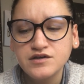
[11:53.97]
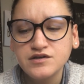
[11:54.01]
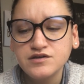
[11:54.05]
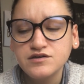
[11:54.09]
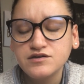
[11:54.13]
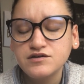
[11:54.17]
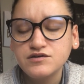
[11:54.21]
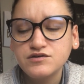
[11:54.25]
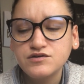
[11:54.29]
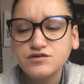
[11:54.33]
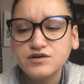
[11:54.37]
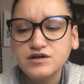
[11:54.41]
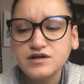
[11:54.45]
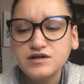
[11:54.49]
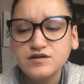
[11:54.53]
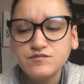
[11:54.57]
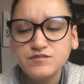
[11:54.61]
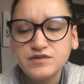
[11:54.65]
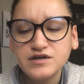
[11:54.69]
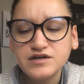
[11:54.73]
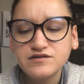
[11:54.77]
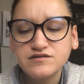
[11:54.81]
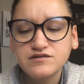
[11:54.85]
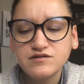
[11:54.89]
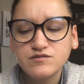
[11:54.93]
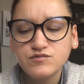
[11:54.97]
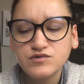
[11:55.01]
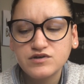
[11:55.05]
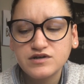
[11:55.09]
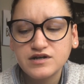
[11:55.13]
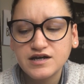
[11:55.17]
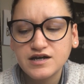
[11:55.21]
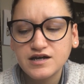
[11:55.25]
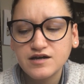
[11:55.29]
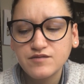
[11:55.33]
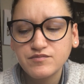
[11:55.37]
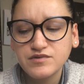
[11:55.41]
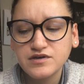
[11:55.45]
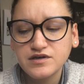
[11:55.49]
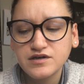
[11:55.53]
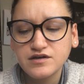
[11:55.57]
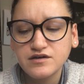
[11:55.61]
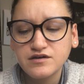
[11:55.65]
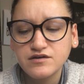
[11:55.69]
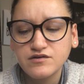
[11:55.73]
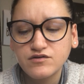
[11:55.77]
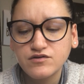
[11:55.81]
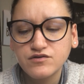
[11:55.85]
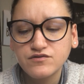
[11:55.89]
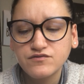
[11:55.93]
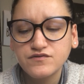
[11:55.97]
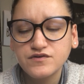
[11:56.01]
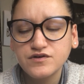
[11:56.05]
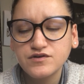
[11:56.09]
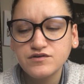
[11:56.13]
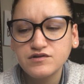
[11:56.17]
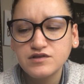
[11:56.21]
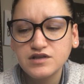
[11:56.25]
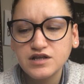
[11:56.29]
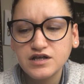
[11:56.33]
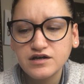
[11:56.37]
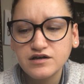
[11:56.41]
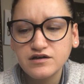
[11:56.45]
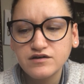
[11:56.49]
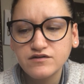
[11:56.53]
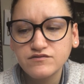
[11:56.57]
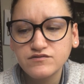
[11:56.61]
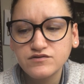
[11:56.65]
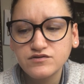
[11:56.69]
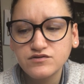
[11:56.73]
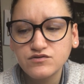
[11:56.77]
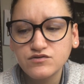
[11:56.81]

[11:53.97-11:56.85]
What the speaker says: to try and make someone happy or feel loved